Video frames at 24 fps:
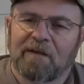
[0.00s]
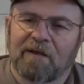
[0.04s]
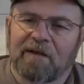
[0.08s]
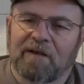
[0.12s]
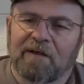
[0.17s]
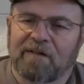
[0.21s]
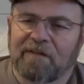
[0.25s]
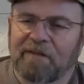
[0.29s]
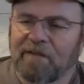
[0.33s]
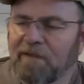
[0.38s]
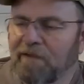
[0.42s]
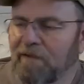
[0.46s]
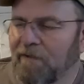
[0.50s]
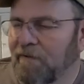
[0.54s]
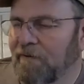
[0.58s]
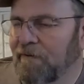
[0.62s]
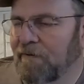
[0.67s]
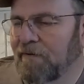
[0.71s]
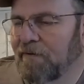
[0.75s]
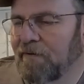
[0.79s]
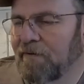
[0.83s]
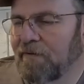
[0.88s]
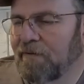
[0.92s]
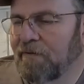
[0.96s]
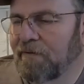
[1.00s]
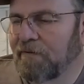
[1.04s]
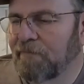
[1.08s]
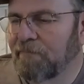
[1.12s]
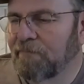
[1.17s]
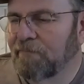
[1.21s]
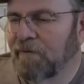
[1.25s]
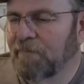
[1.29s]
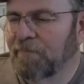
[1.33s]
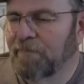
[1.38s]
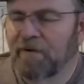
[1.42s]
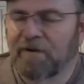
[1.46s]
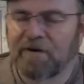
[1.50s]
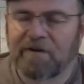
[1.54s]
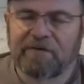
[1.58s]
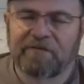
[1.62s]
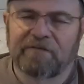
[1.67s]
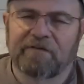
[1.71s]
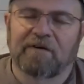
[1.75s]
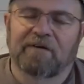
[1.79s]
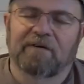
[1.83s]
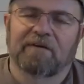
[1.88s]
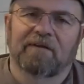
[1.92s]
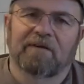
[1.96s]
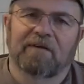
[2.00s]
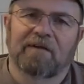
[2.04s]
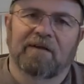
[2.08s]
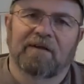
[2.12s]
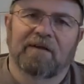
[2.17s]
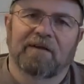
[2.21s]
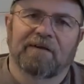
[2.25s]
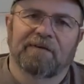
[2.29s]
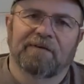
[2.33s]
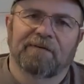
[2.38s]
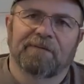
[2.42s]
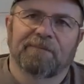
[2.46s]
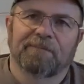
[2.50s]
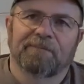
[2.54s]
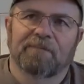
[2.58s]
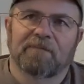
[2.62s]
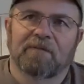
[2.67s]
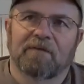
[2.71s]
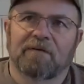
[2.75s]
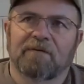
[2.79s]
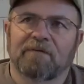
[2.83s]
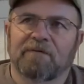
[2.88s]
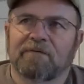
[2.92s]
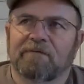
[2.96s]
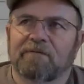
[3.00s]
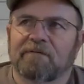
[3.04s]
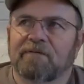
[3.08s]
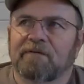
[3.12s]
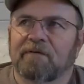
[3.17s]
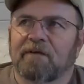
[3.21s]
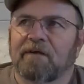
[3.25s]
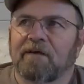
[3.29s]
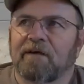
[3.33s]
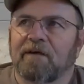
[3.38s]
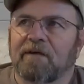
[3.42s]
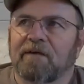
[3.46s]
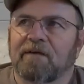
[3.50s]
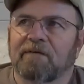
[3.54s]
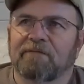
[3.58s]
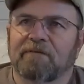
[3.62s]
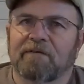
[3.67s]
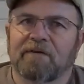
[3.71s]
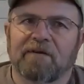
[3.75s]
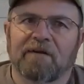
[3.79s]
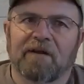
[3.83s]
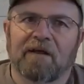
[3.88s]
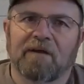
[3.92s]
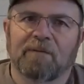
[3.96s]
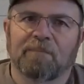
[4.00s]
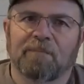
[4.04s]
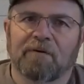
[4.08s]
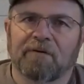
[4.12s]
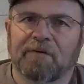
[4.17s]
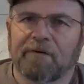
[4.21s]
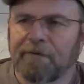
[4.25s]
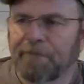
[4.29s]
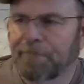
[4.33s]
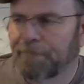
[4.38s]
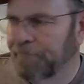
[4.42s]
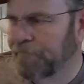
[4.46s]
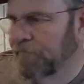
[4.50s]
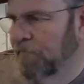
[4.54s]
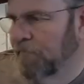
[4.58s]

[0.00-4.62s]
And then my buddy John King, who's a heck of an enabler,